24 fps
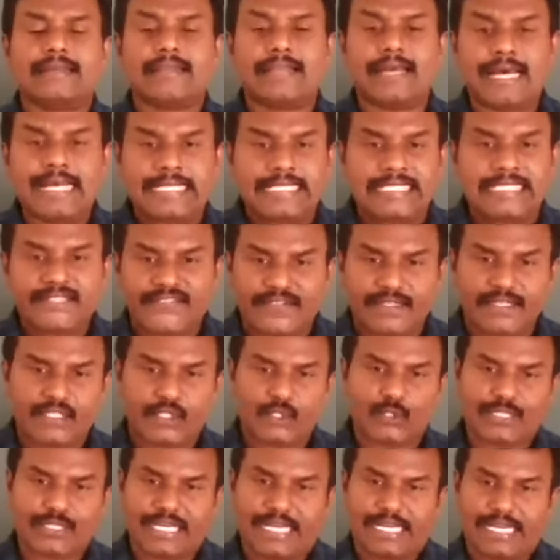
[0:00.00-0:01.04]

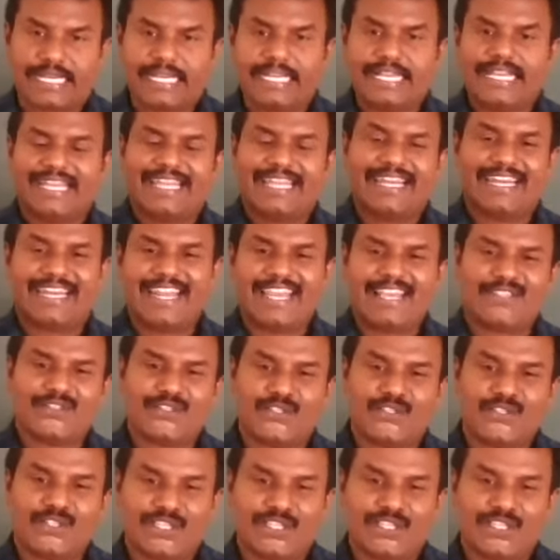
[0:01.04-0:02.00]
transferred to the next